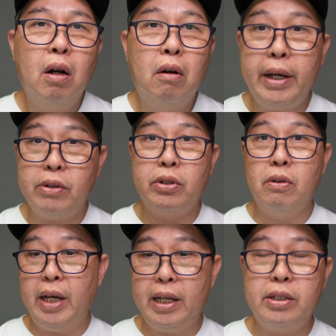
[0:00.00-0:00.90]
Alright, so
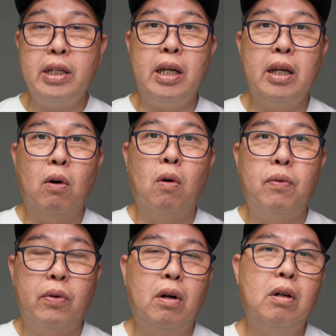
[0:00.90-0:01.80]
that's the
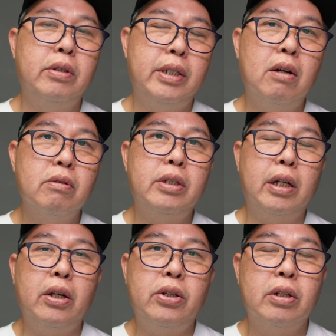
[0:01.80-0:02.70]
overall sound
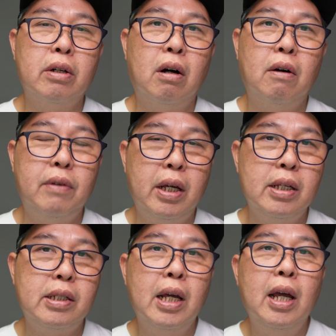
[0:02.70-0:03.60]
signature of
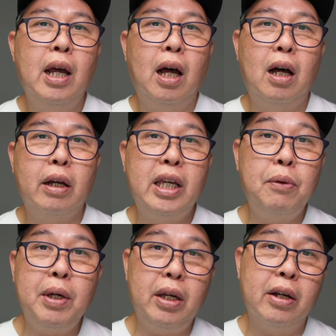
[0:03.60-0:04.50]
this
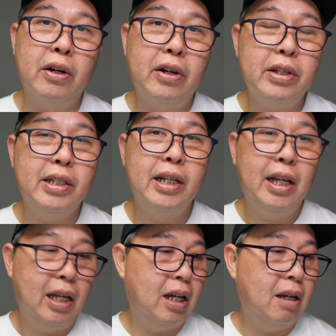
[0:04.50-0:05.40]
Kiwiears
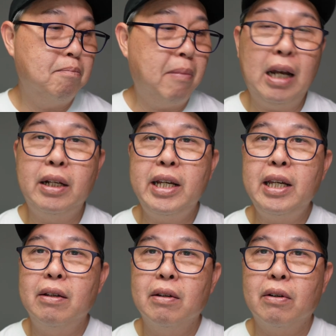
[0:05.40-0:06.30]

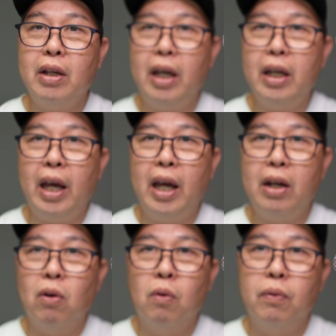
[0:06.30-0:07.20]
melody. Okay,
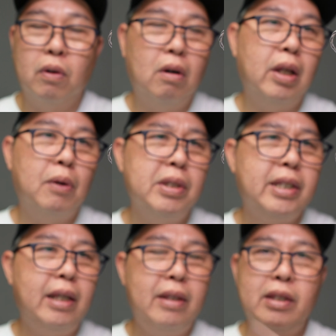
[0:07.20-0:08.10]
and overall, I would
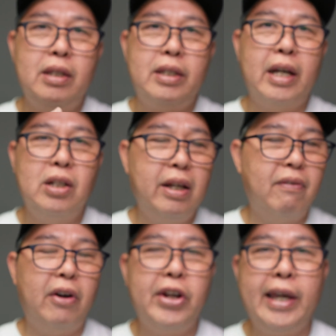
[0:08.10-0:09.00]
say this is actually a
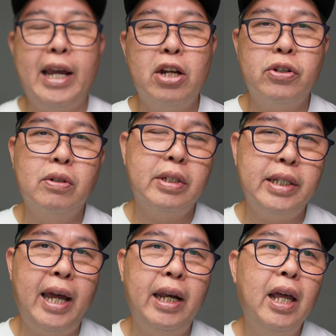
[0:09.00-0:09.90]
very casual
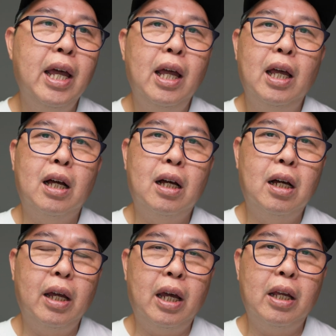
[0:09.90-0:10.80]
set,
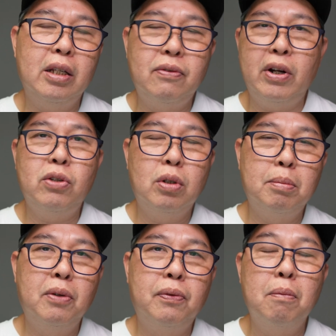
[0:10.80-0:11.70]
and it's very
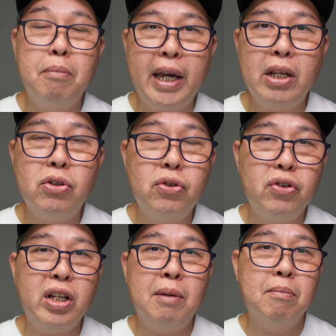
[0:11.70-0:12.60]
suitable for
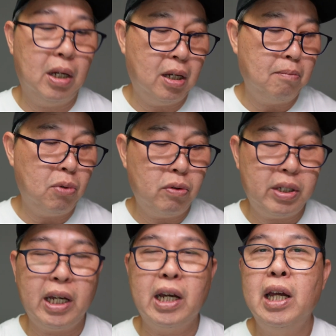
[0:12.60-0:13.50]
mainstream
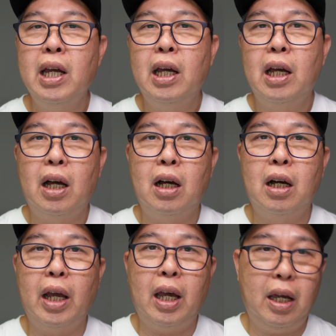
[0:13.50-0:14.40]
music,
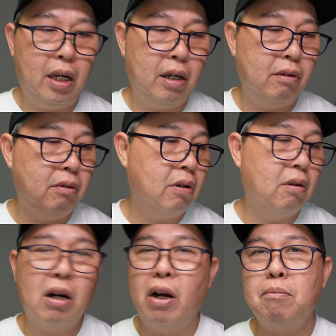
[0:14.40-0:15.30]
and, you know,
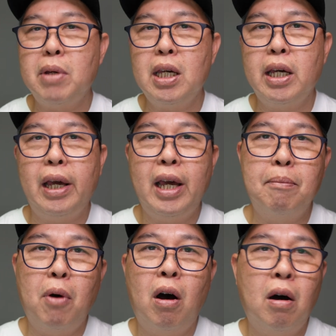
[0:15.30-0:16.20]
R&B,
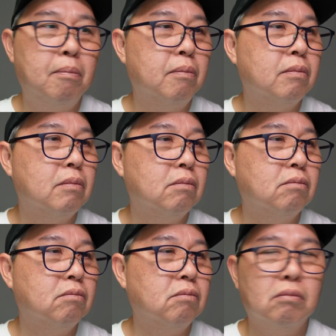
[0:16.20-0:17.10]
hip hop,
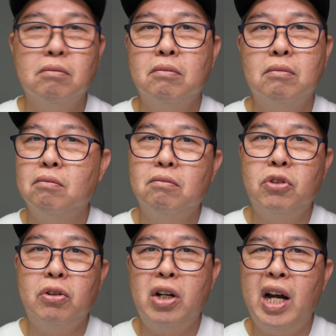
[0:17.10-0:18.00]

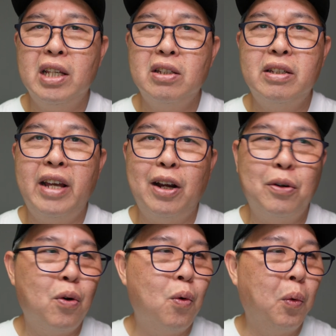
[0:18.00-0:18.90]
trance,
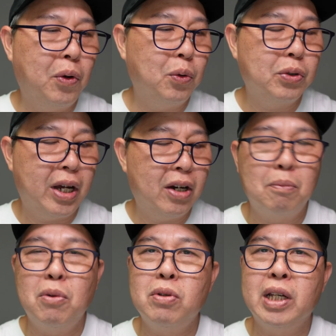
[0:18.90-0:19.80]
techno, those kind
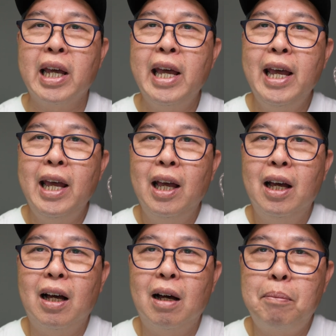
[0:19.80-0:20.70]
of music,
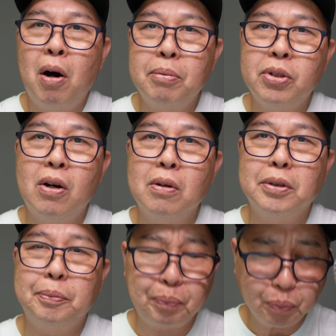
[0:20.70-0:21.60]
pop songs.